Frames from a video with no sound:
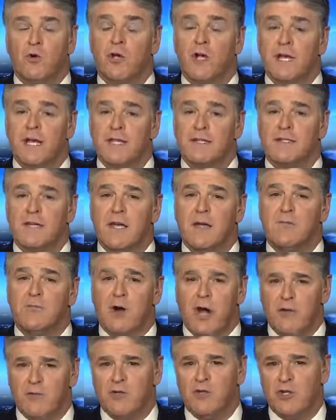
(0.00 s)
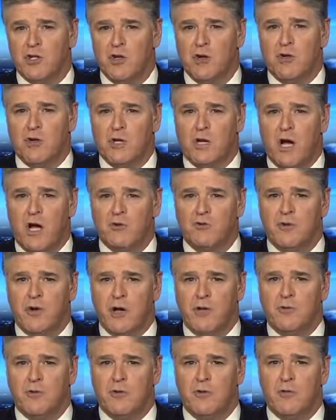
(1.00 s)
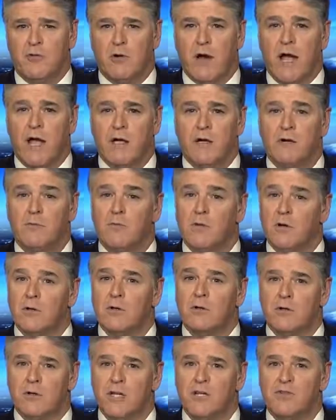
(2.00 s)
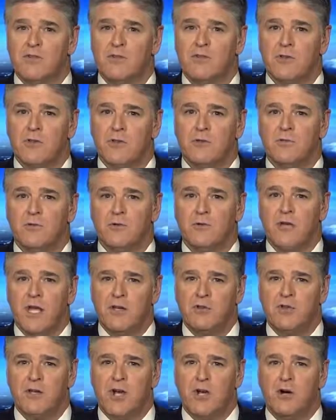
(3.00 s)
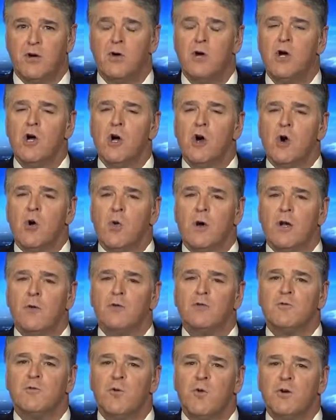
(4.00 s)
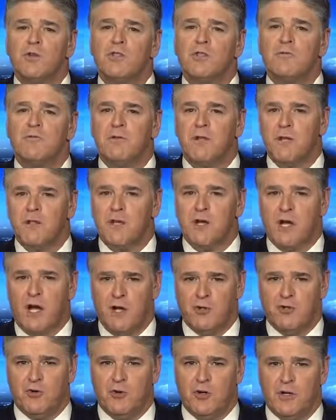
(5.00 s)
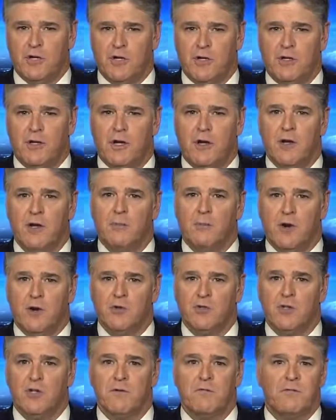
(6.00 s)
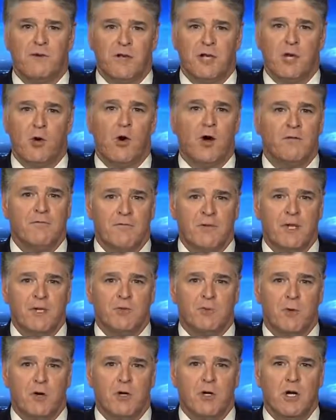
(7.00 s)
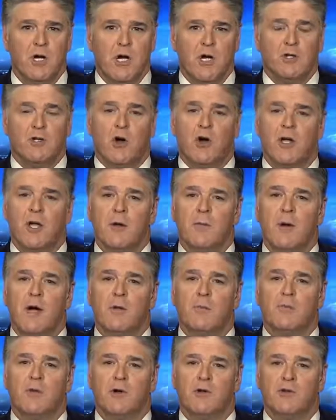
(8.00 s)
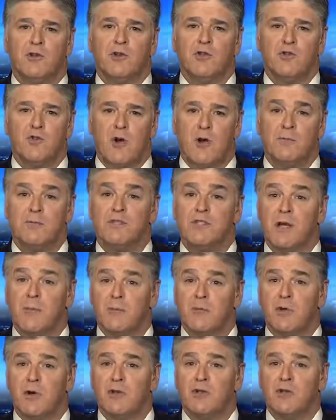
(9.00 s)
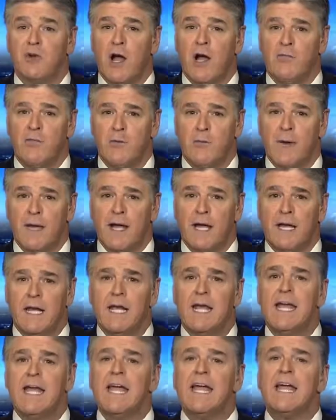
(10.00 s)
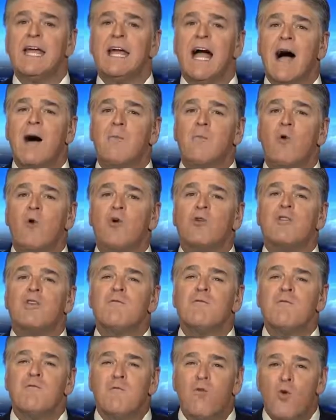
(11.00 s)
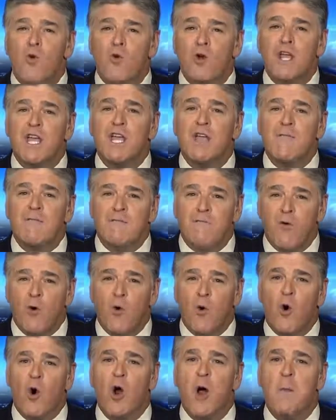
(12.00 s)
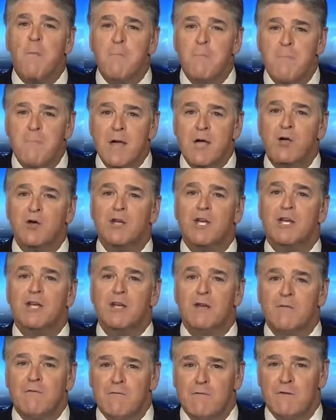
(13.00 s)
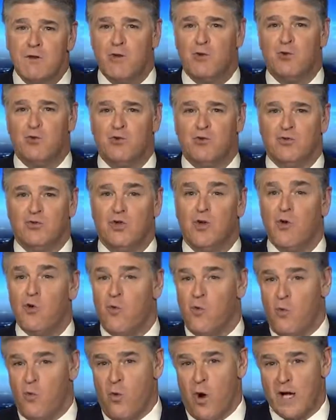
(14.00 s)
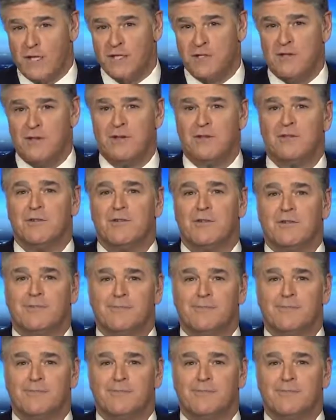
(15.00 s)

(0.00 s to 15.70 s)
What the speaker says: working as a private security contractor in Iraq, well, at least until a few days ago, when he was forced to flee the country. Now, he posted a video on Facebook talking about President Trump's temporary travel ban. It got more than 44 million views. Watch this.